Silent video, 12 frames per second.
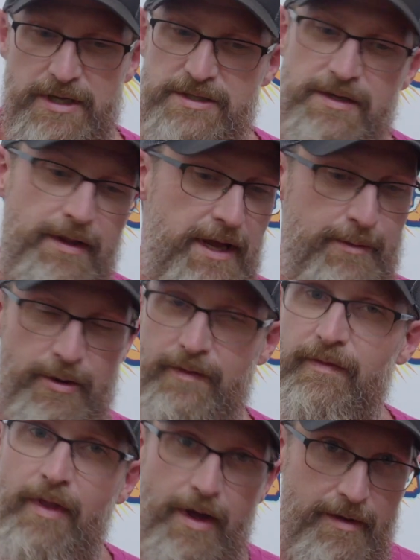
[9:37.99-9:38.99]
It's a labor
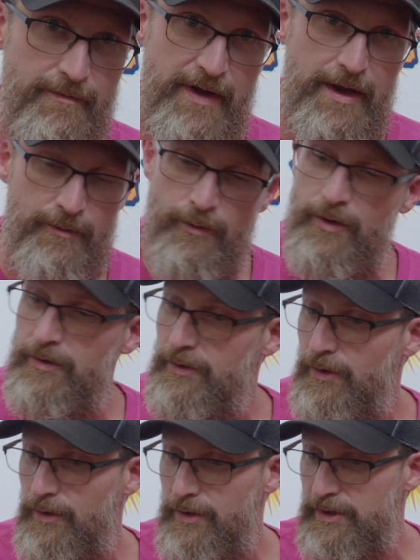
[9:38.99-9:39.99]
of love at Royal
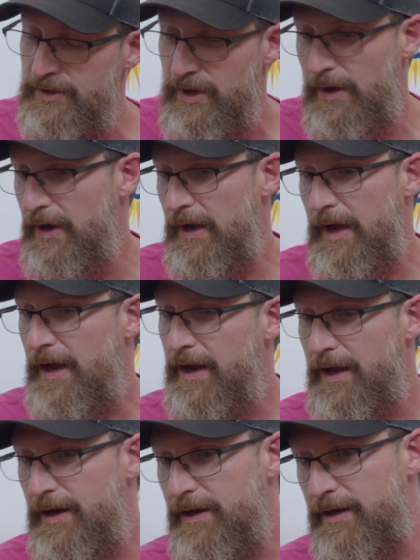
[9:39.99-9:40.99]
Gold,
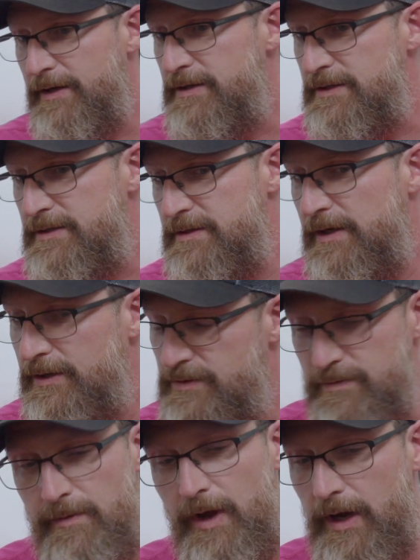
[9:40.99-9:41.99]
and it's
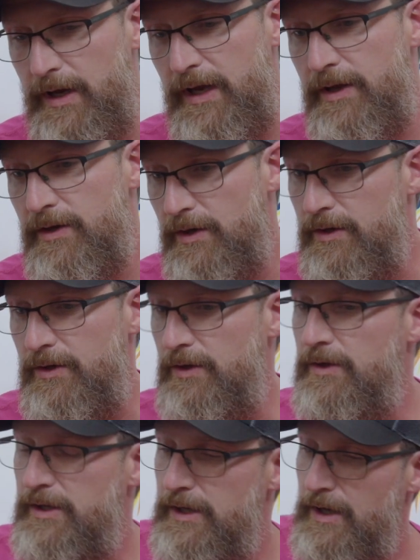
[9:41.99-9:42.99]
again
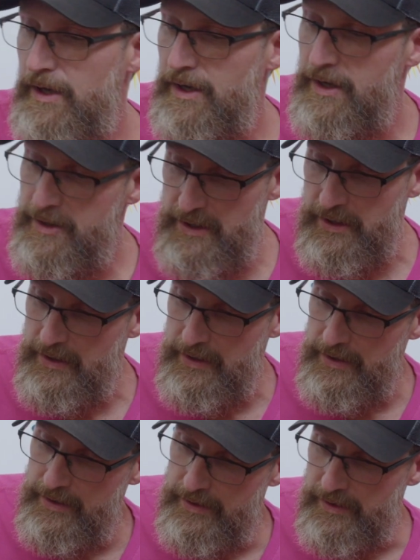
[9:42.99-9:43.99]

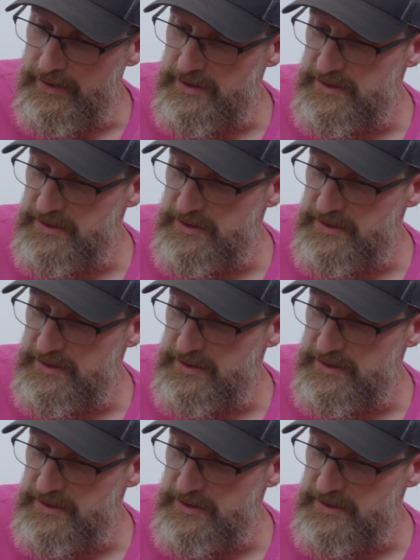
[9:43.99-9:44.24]
the